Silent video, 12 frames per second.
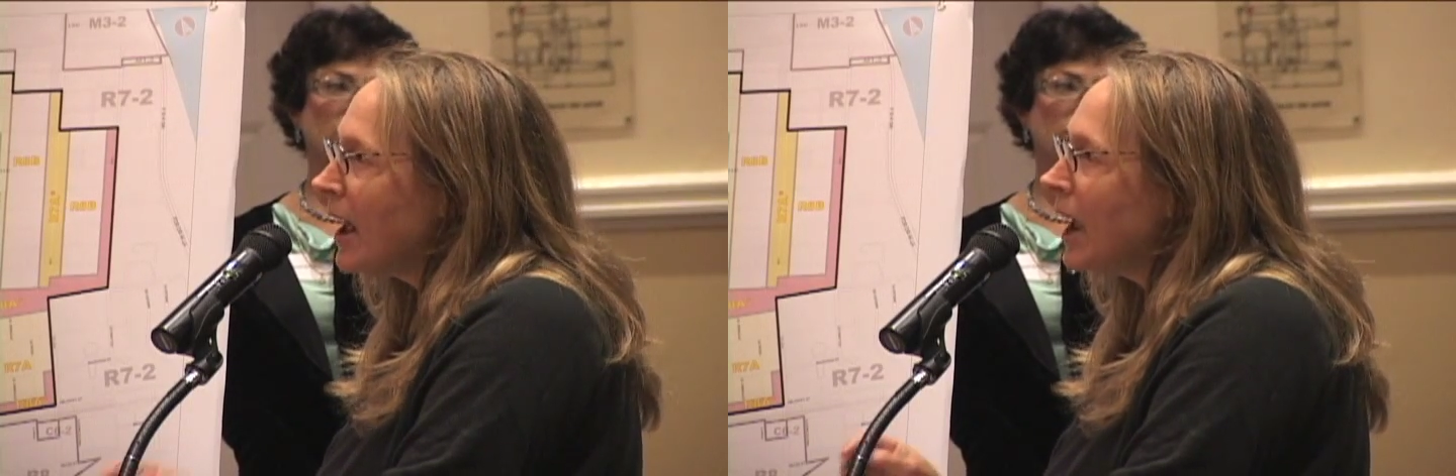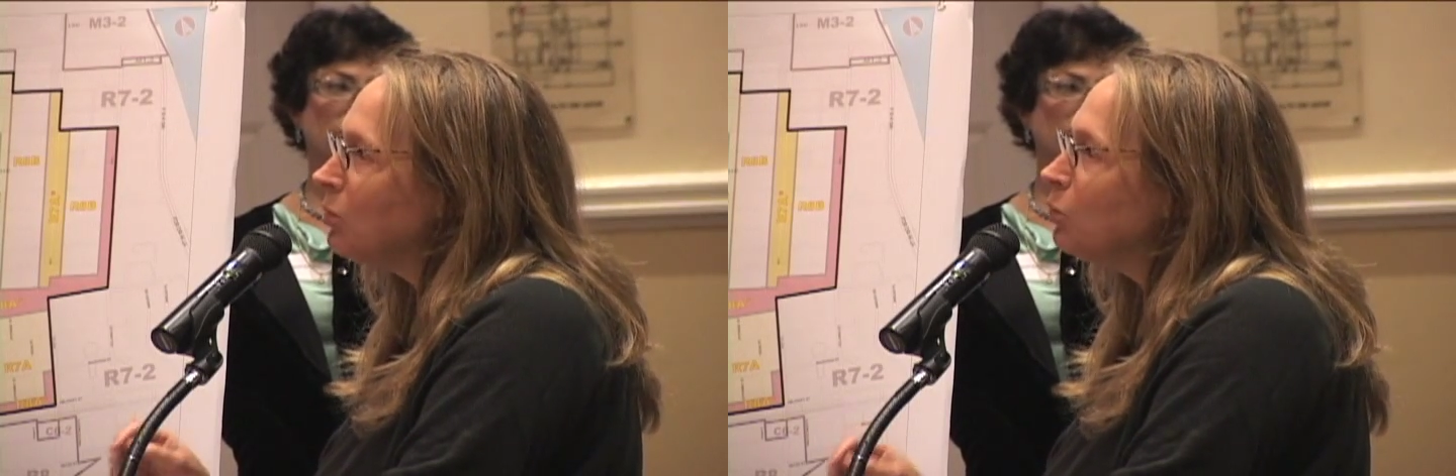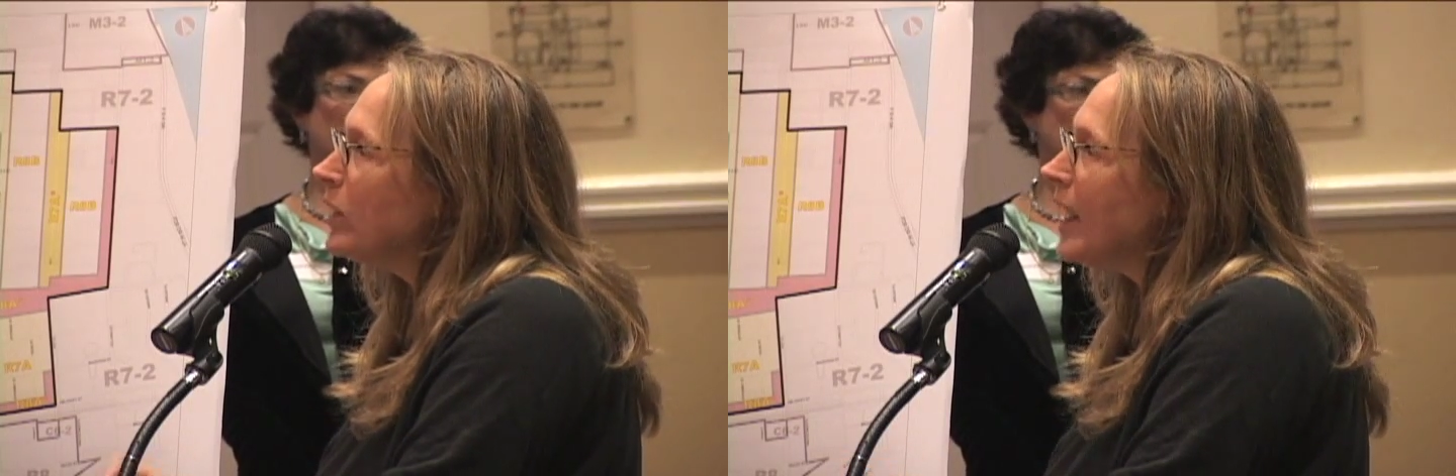
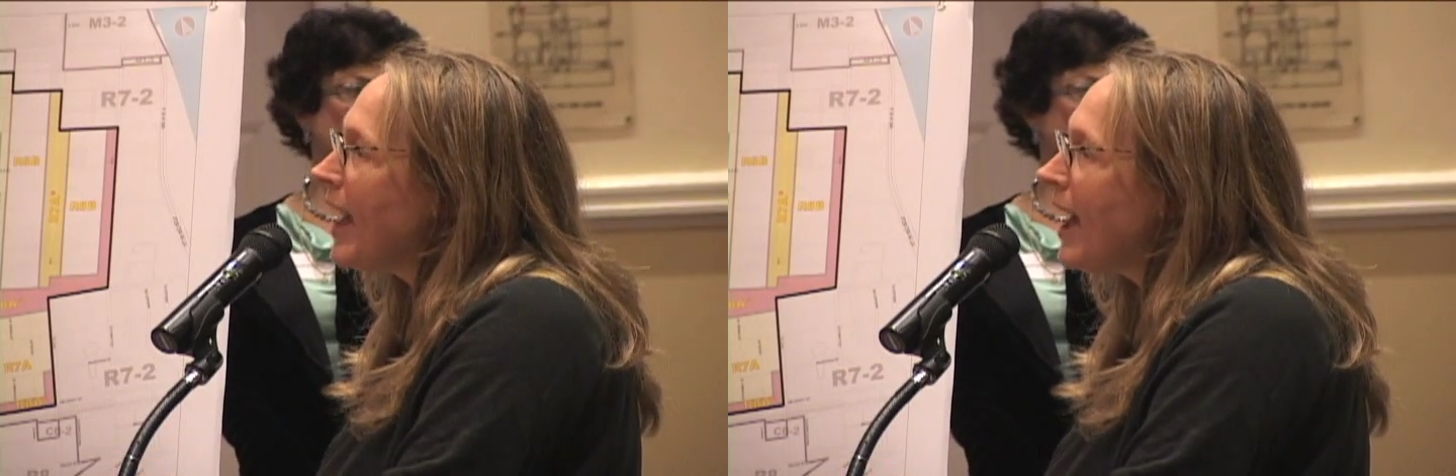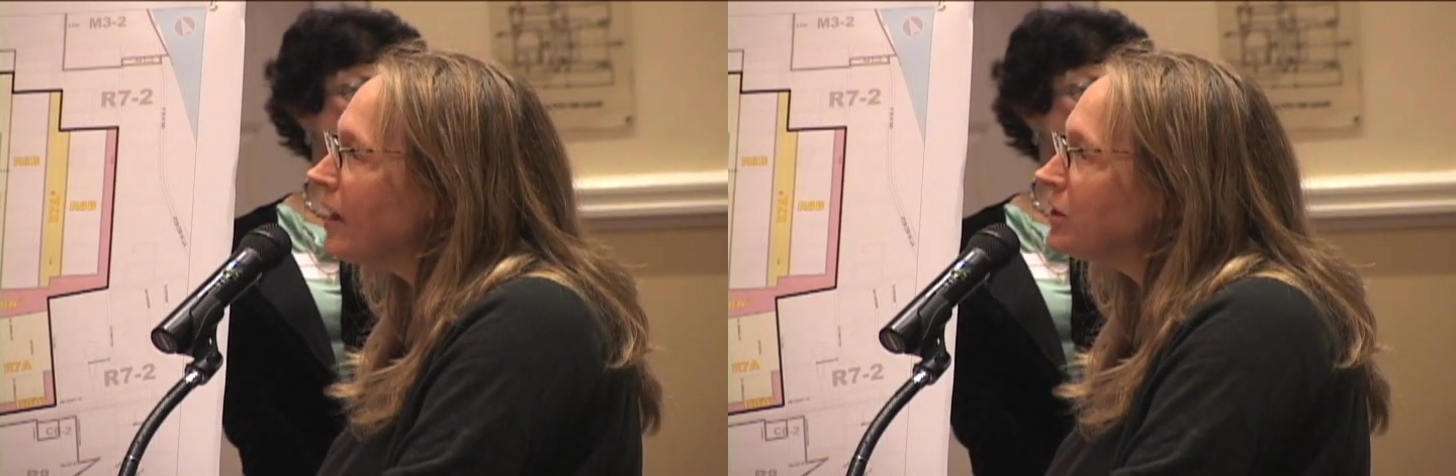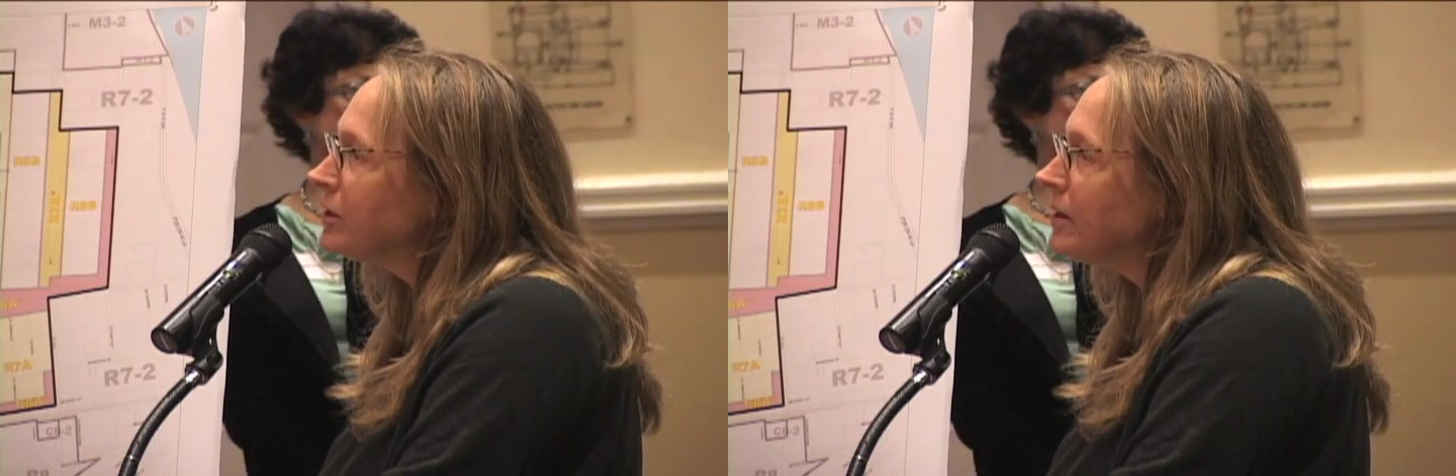And we
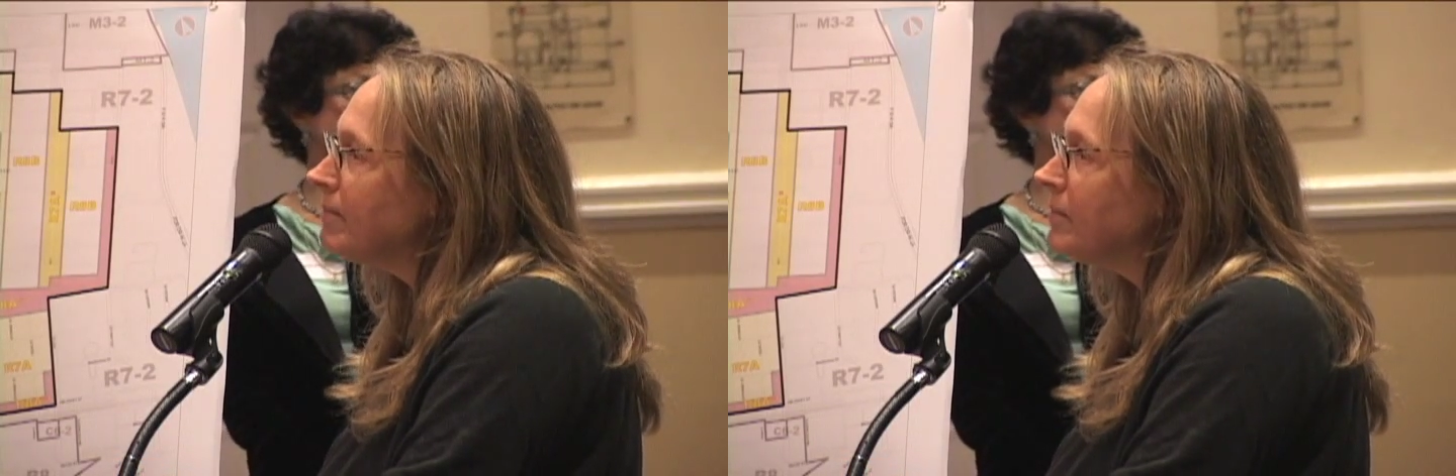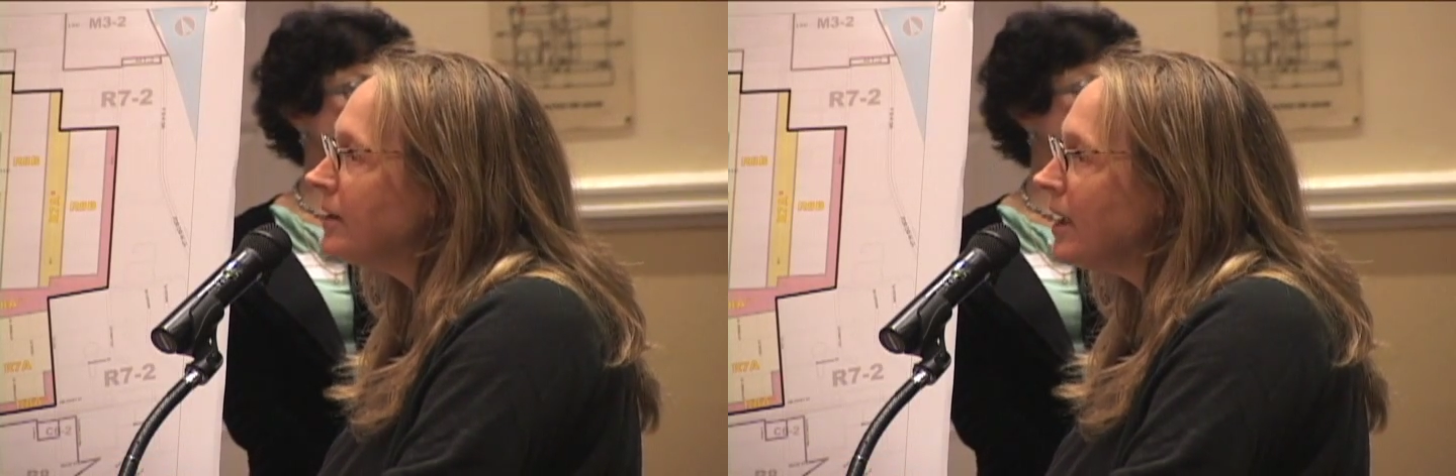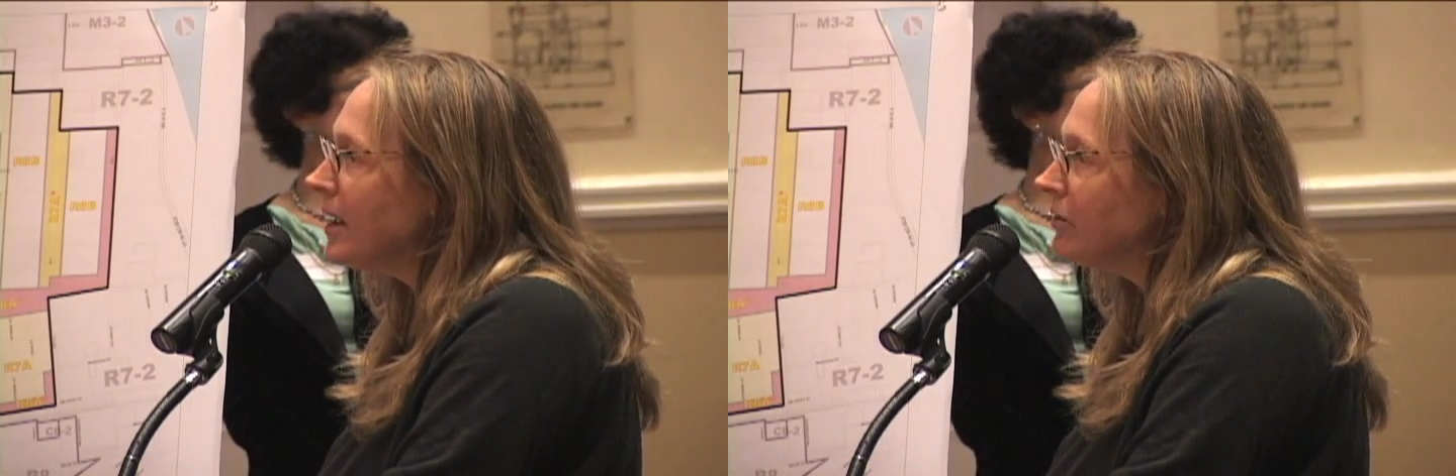asked them
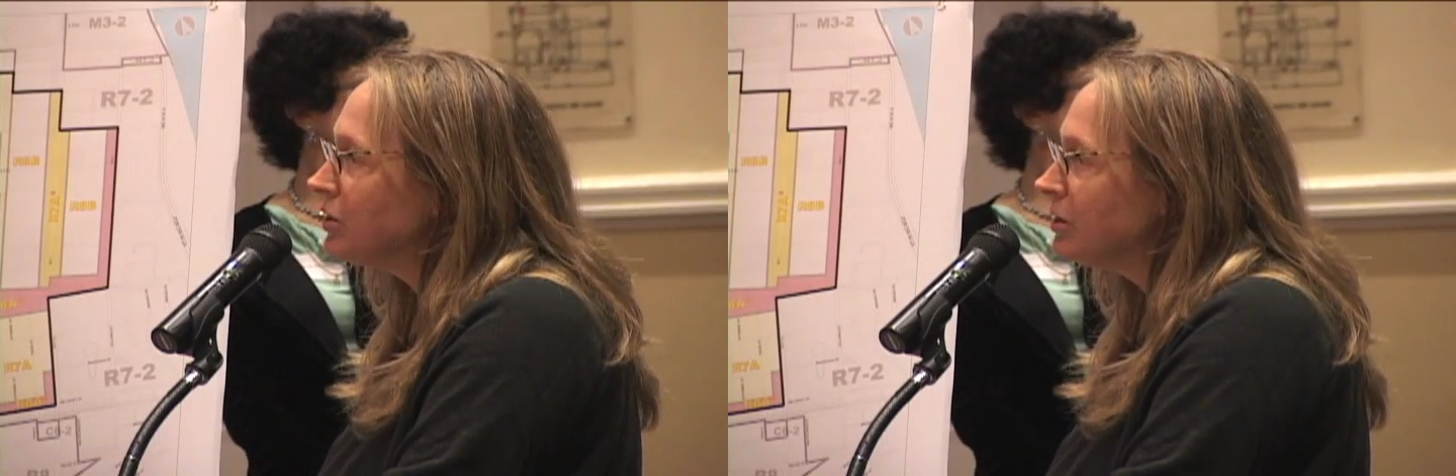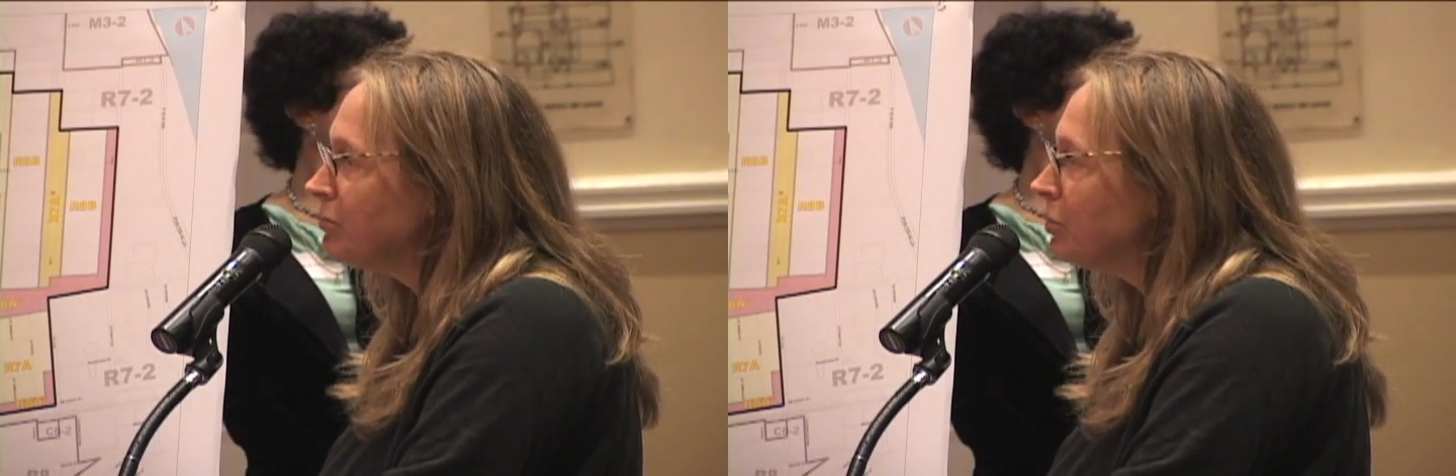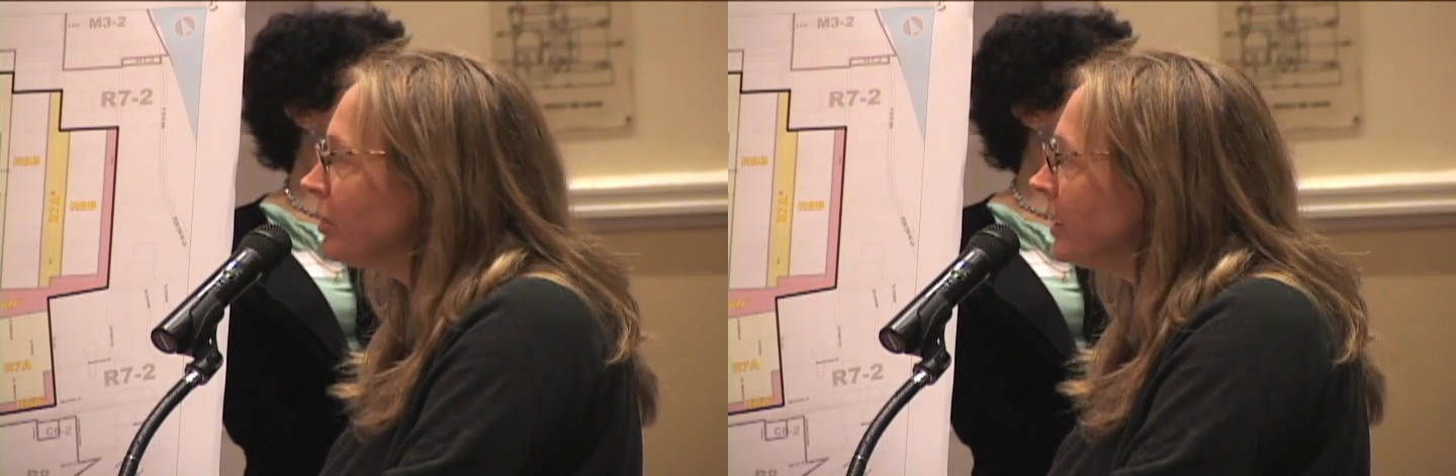then to
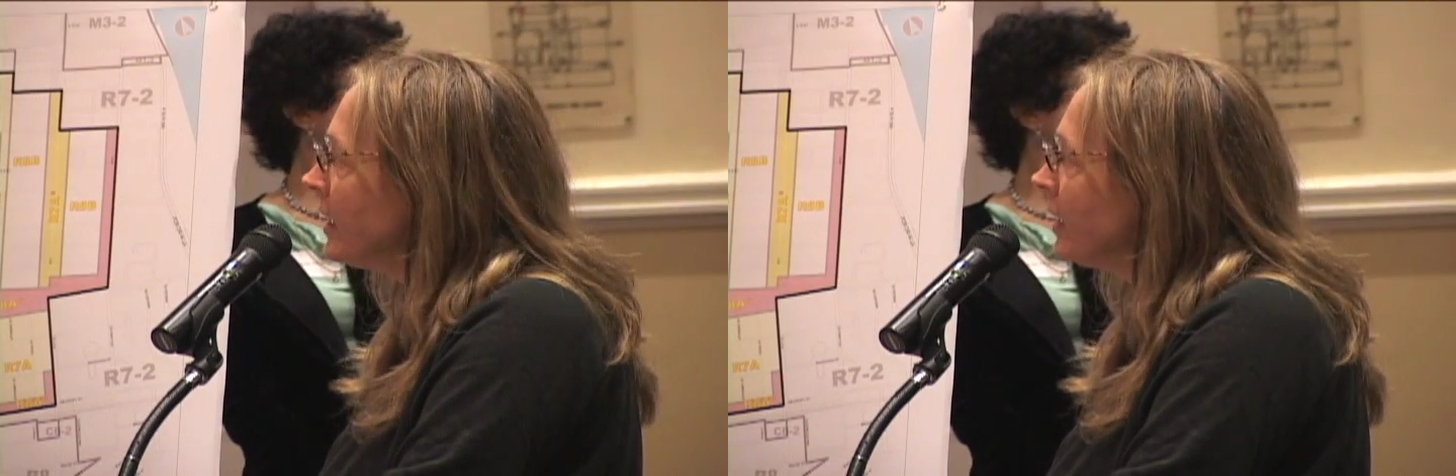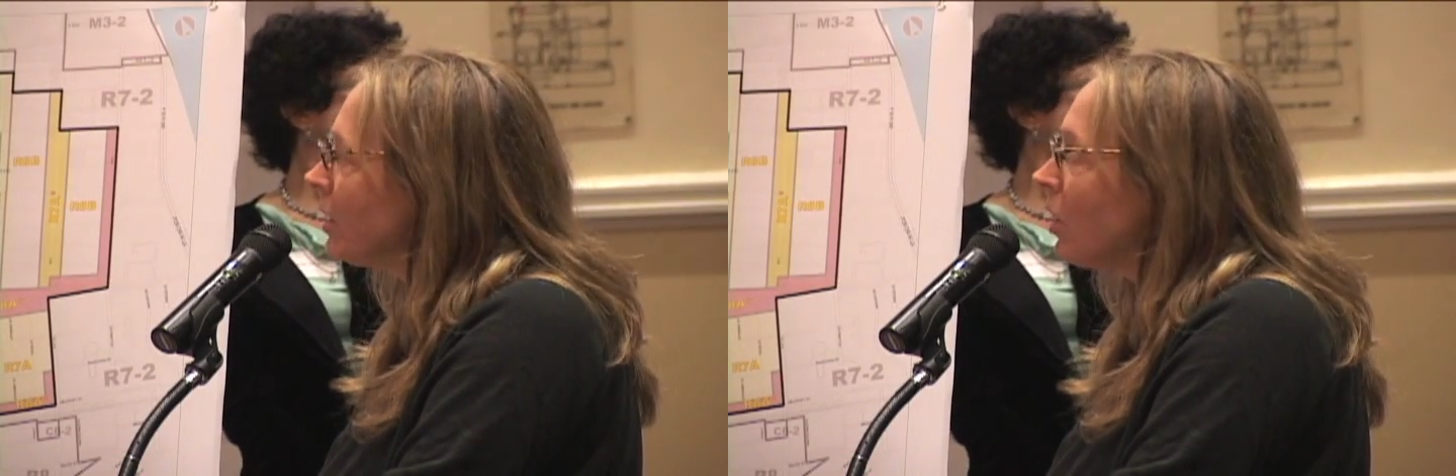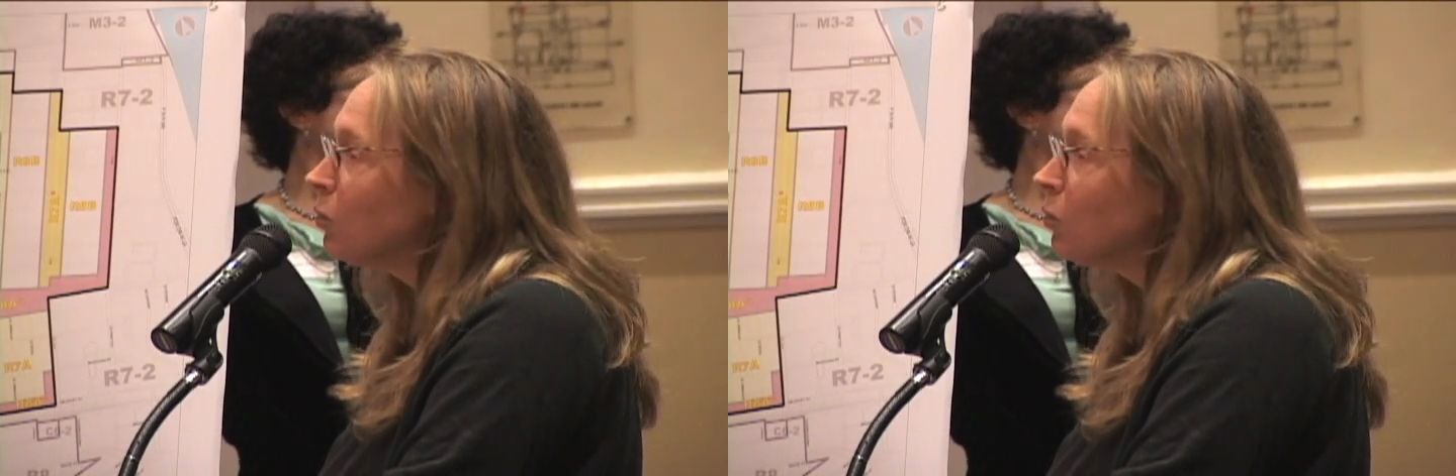put in a